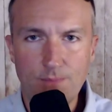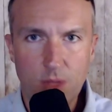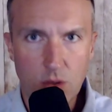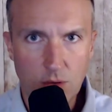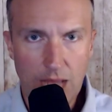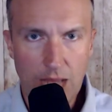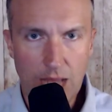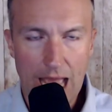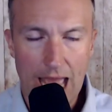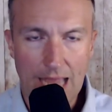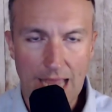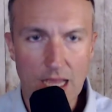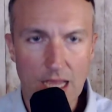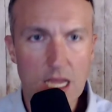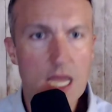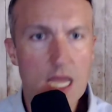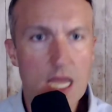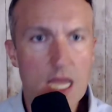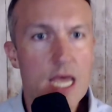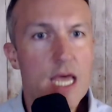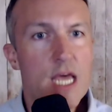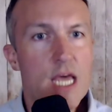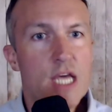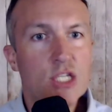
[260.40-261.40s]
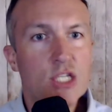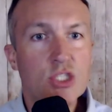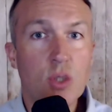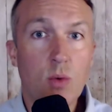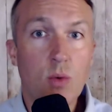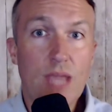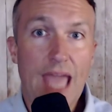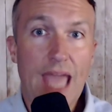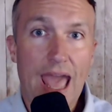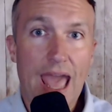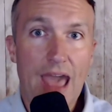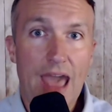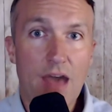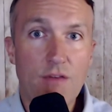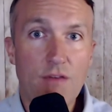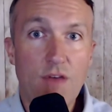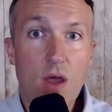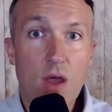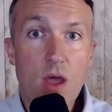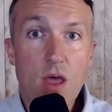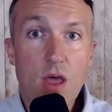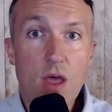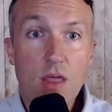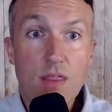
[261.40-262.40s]
Okay, so we have
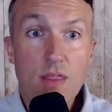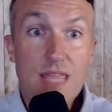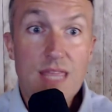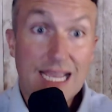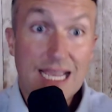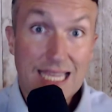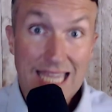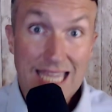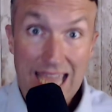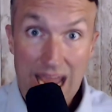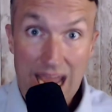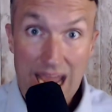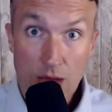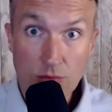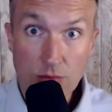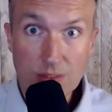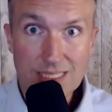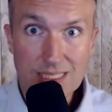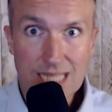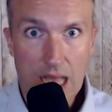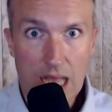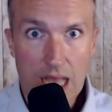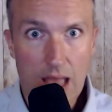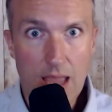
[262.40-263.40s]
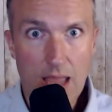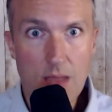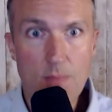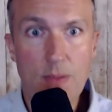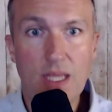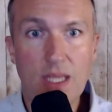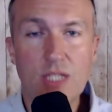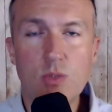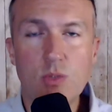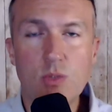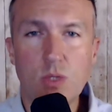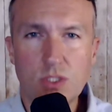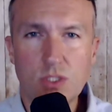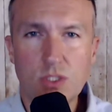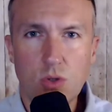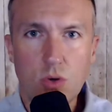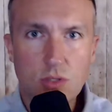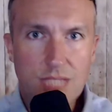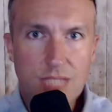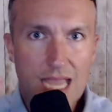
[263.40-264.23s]
the account type is what's called